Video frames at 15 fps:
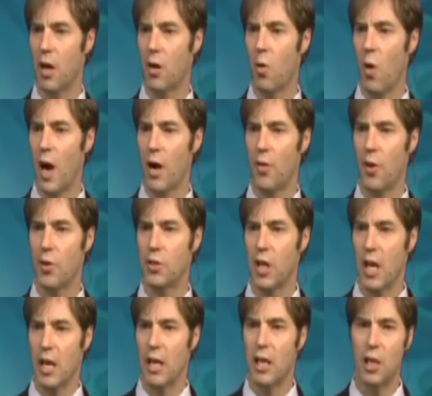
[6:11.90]
acquire
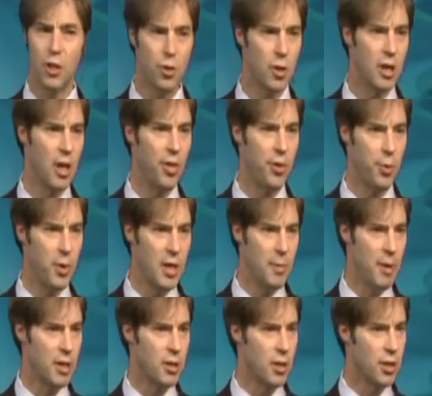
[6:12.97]
those intricate
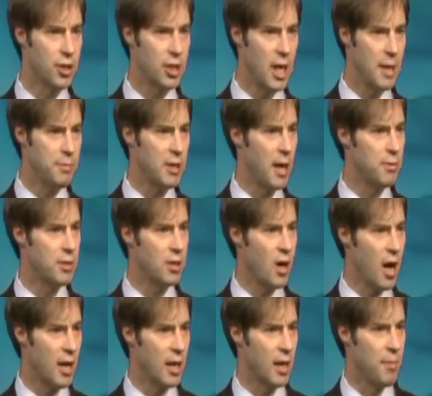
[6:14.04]
three-dimensional shapes I was
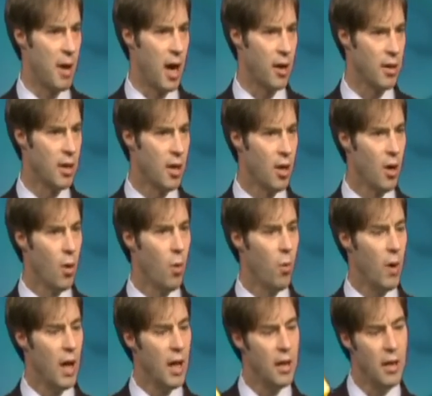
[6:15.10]
talking about
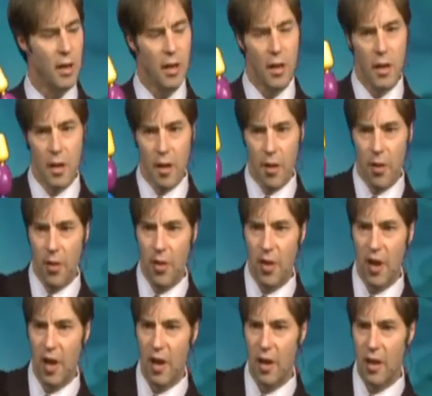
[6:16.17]
when
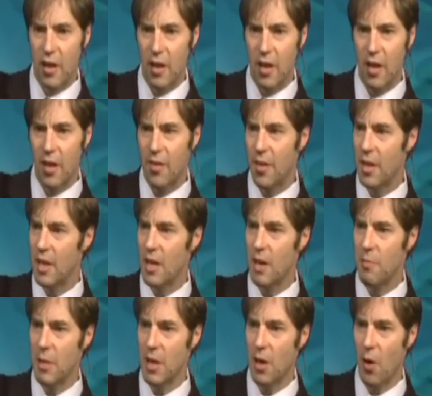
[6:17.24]
the
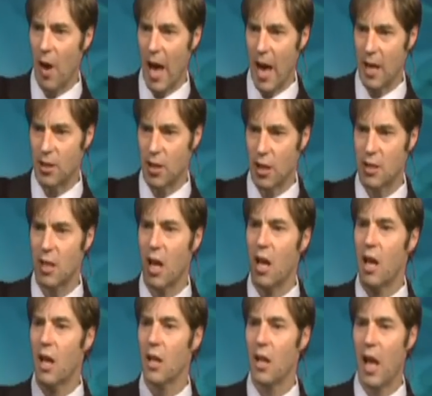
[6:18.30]
amino acids
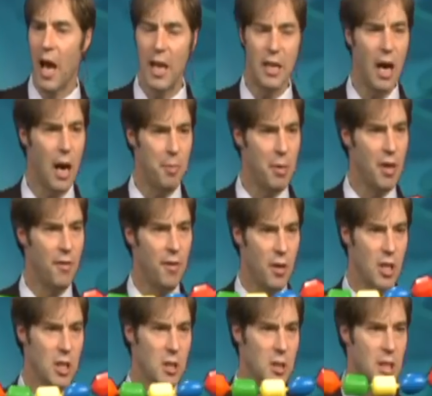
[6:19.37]
line up in a
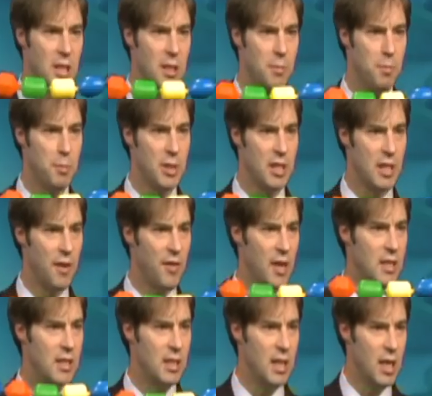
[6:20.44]
very
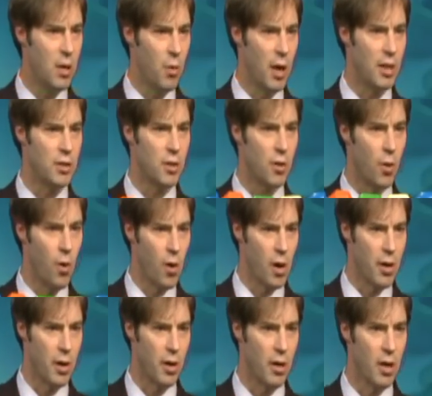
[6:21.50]
specific sequence or
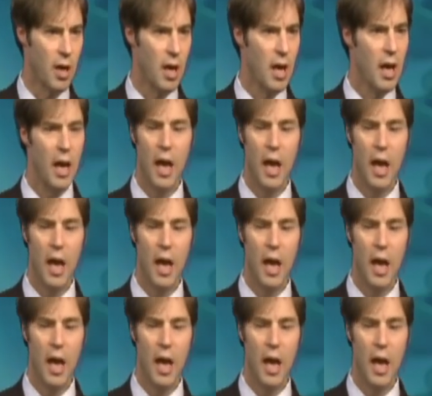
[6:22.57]
order,